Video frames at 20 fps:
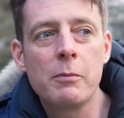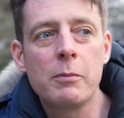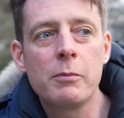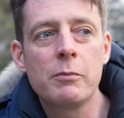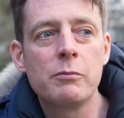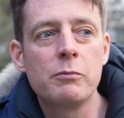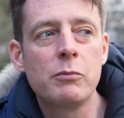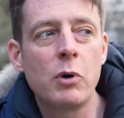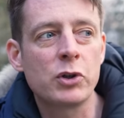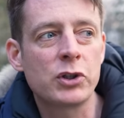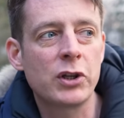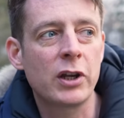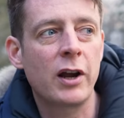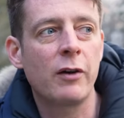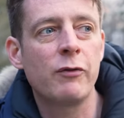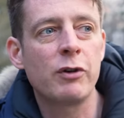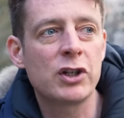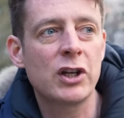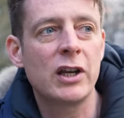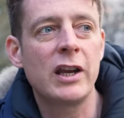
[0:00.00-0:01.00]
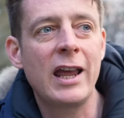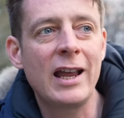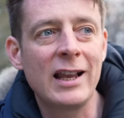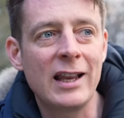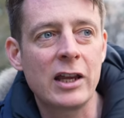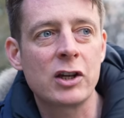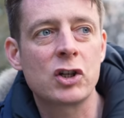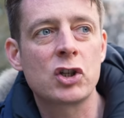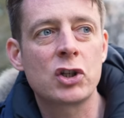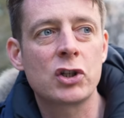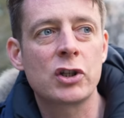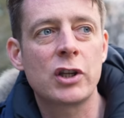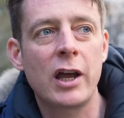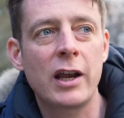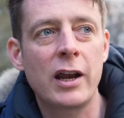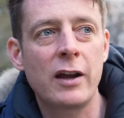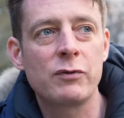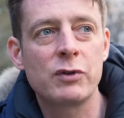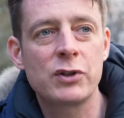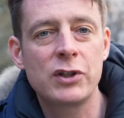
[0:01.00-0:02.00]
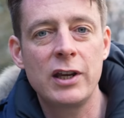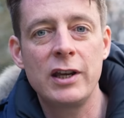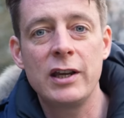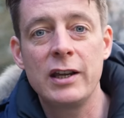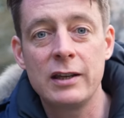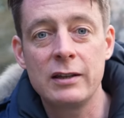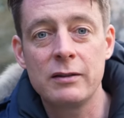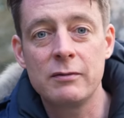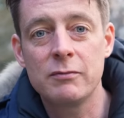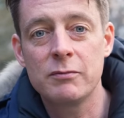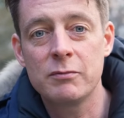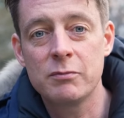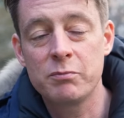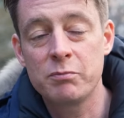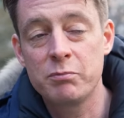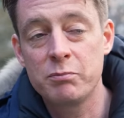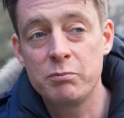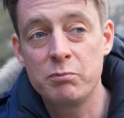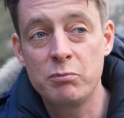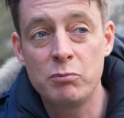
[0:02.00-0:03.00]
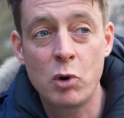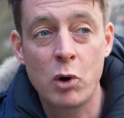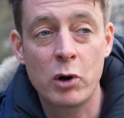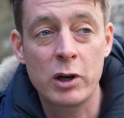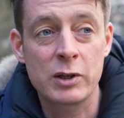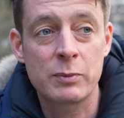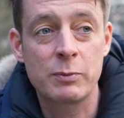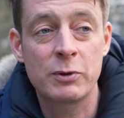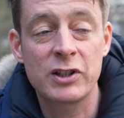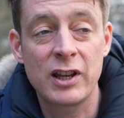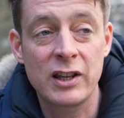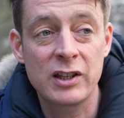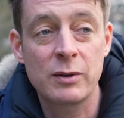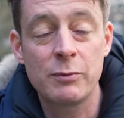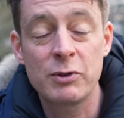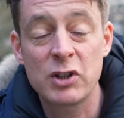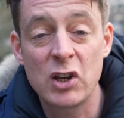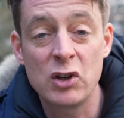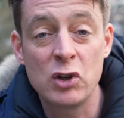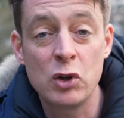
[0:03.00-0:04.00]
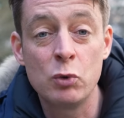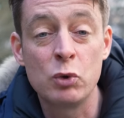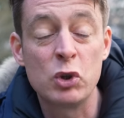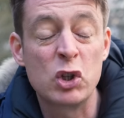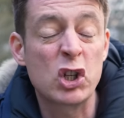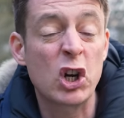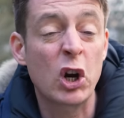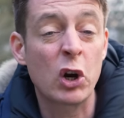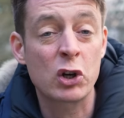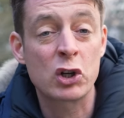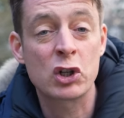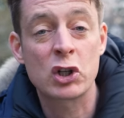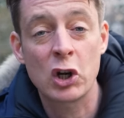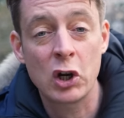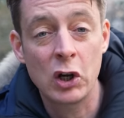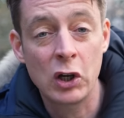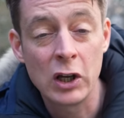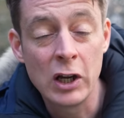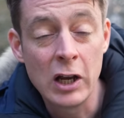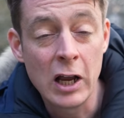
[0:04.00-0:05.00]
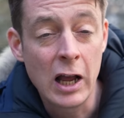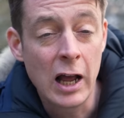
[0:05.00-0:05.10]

most of the coverage in English that I've seen more or less presents him as a new Churchill,